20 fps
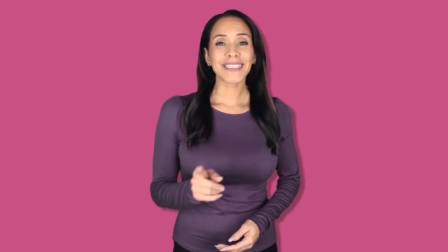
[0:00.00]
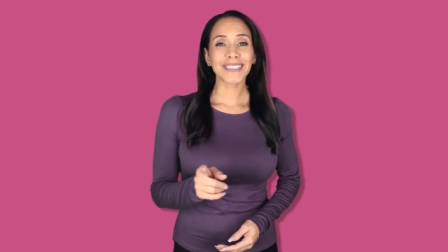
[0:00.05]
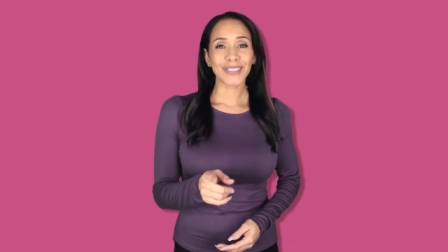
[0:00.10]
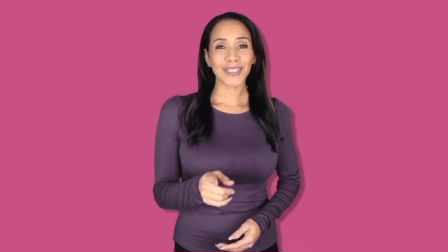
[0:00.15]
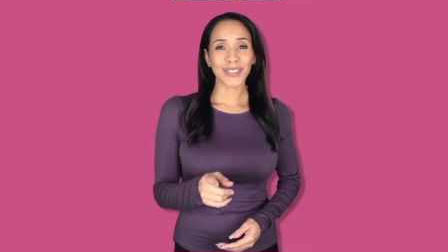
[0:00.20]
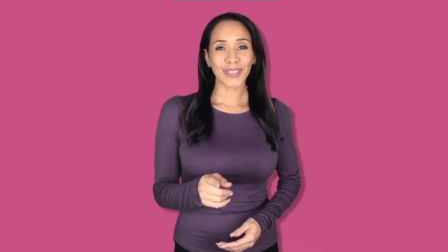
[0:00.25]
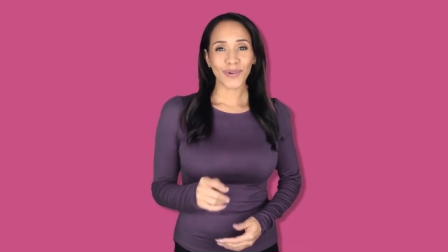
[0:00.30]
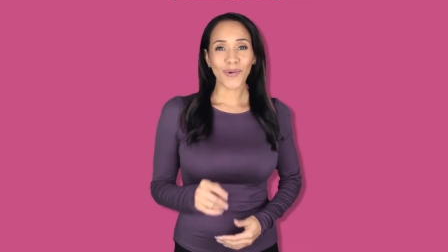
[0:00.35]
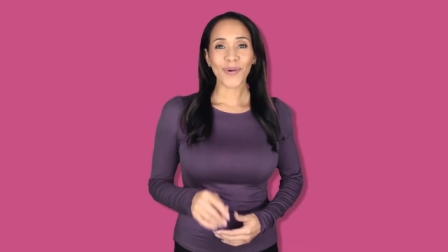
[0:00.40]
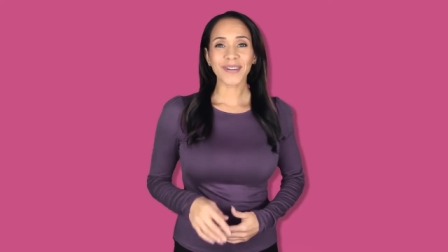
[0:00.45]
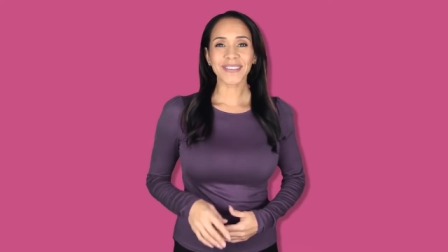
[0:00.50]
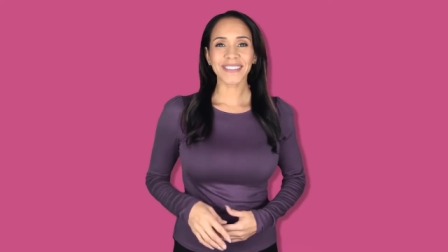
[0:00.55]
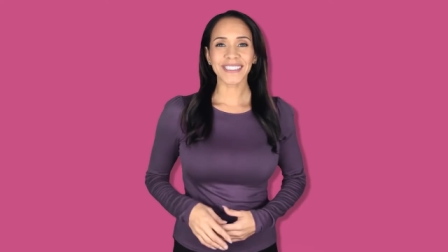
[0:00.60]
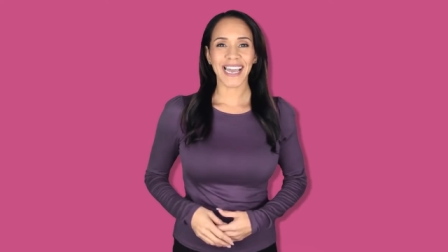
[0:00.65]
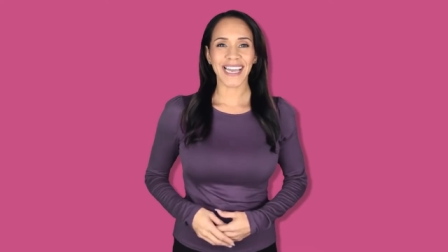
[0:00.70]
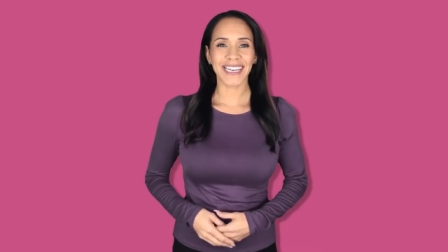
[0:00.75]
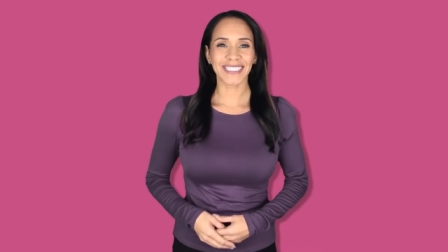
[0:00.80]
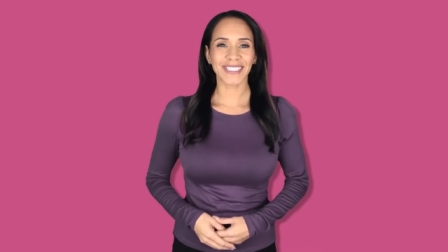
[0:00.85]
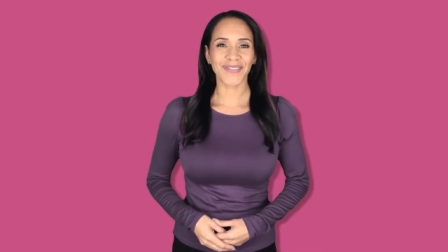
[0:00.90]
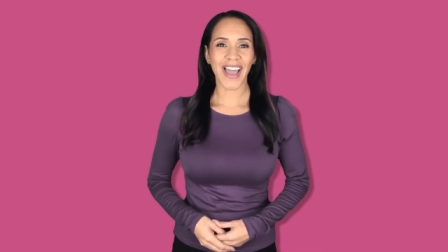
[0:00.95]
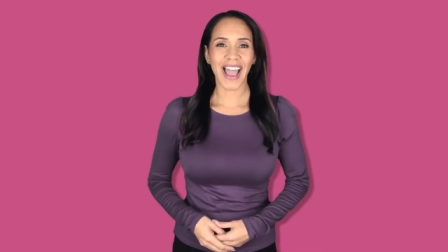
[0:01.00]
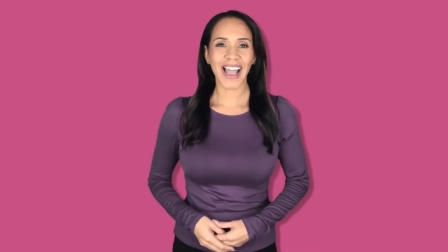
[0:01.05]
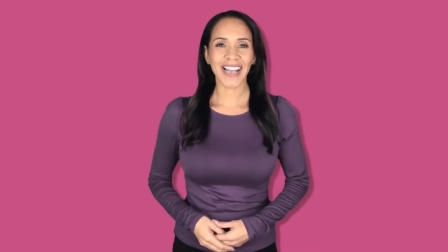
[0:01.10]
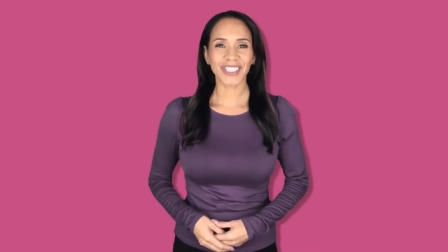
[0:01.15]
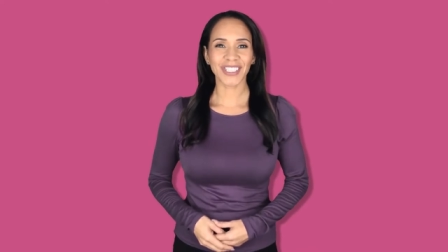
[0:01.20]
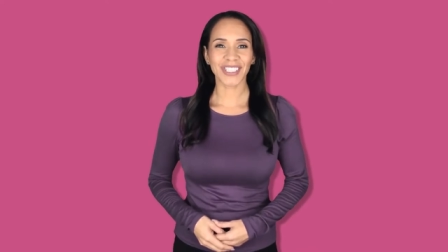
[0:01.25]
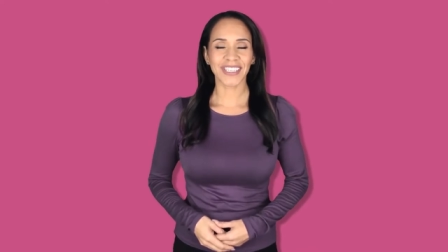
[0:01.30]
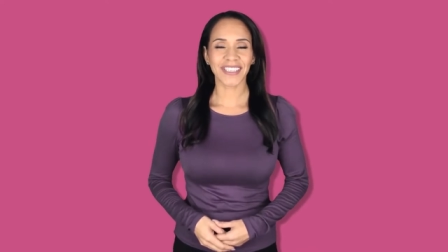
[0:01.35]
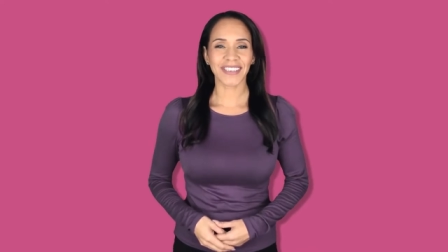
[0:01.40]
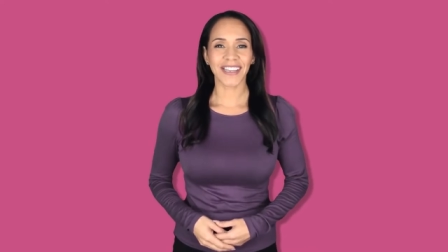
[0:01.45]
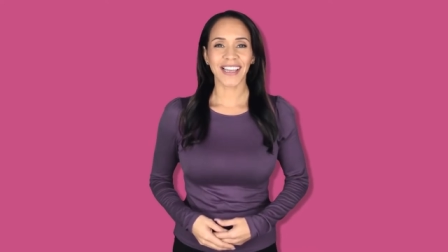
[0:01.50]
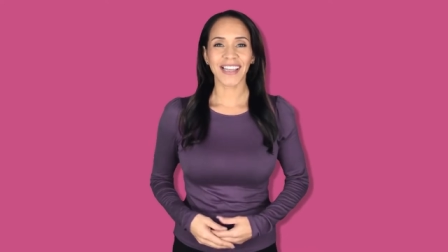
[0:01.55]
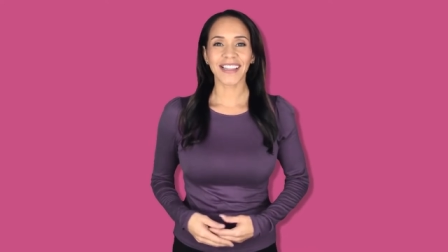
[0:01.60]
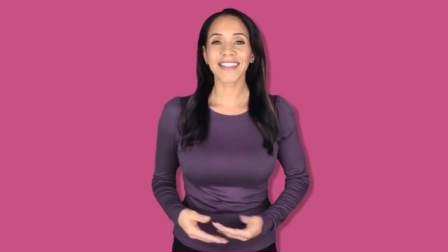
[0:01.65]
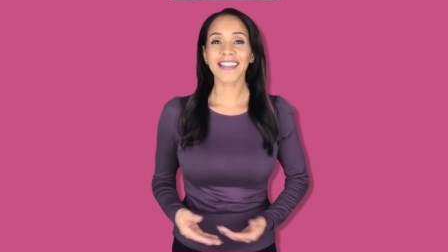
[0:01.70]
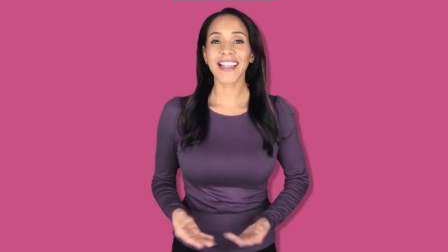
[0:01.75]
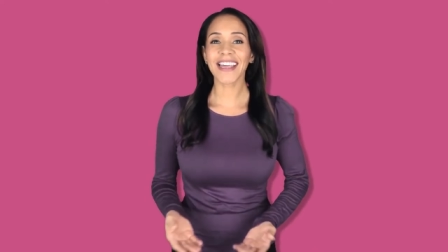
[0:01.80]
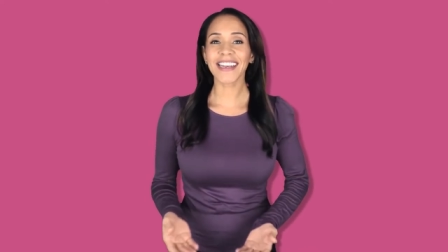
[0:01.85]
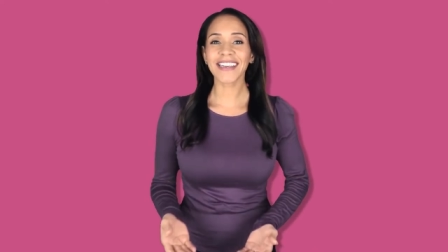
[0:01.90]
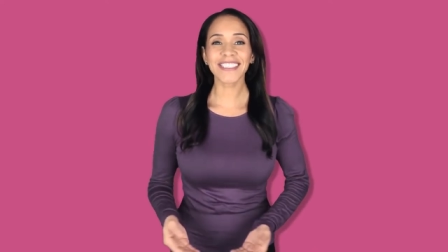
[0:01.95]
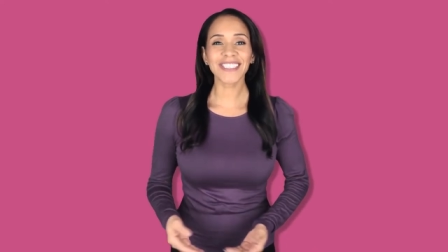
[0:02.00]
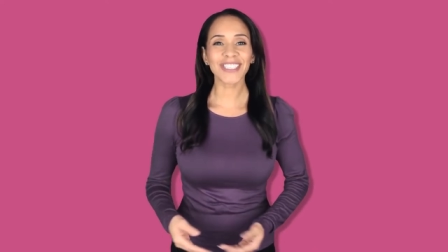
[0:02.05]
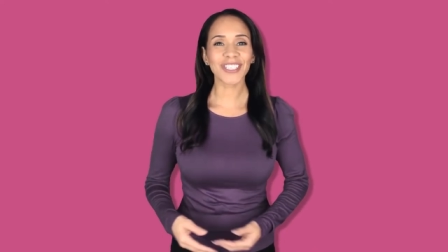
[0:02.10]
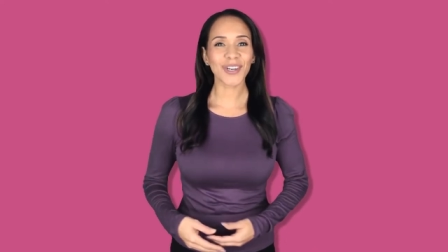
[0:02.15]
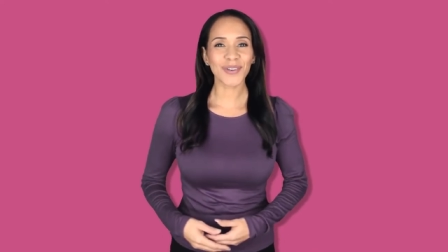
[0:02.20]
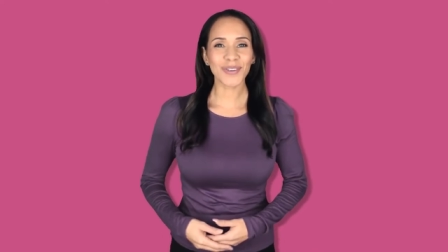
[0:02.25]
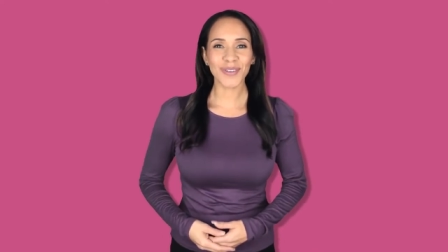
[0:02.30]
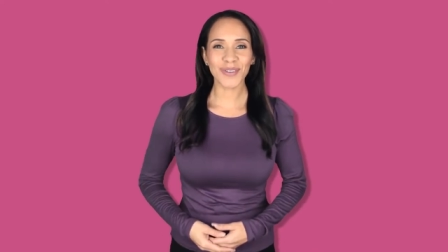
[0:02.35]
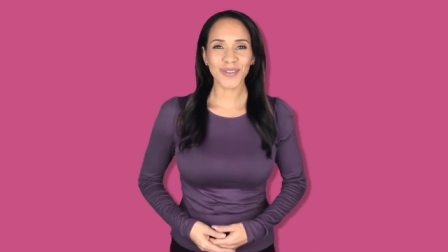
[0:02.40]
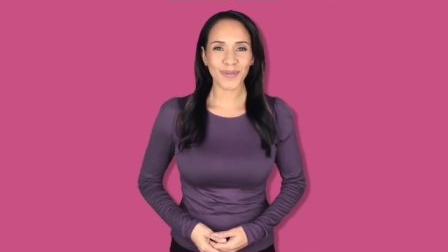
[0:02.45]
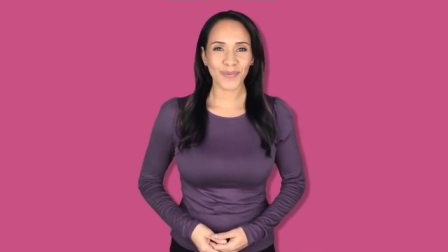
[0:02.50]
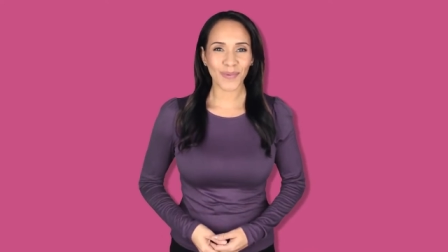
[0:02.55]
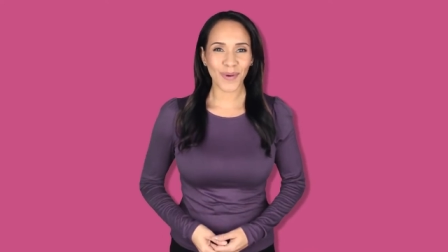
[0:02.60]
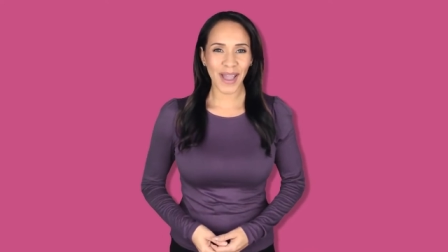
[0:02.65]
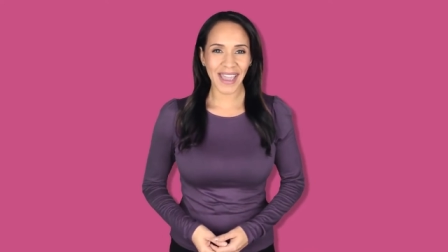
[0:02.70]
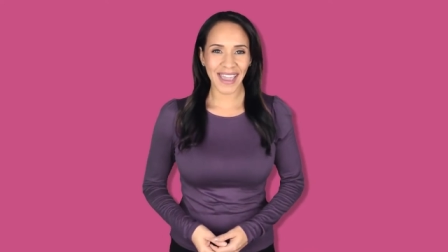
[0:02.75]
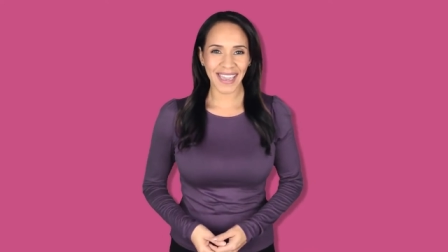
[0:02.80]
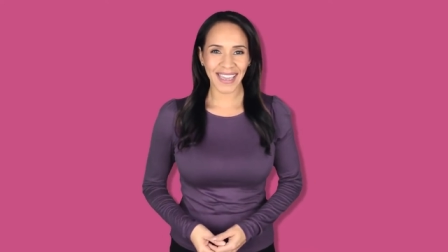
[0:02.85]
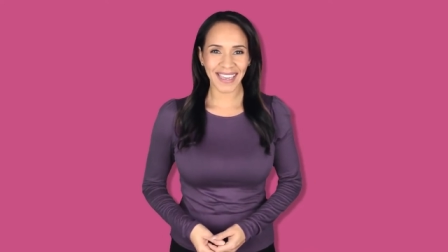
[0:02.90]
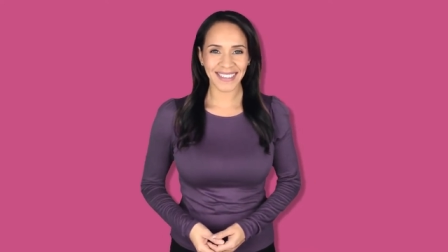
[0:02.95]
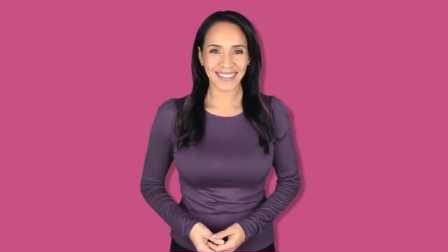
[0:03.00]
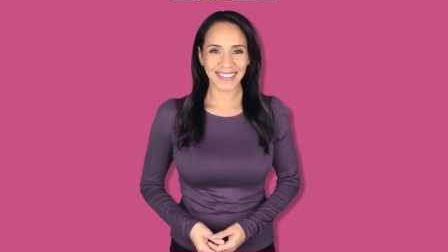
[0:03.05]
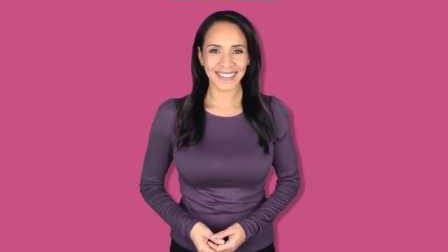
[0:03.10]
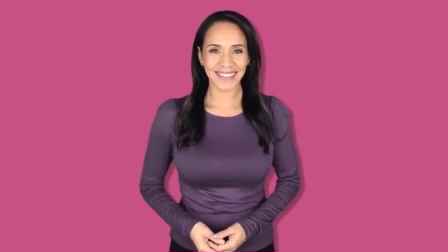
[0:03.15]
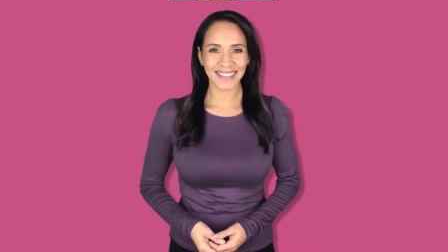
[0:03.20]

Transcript: is your satisfaction. Let us show you the way.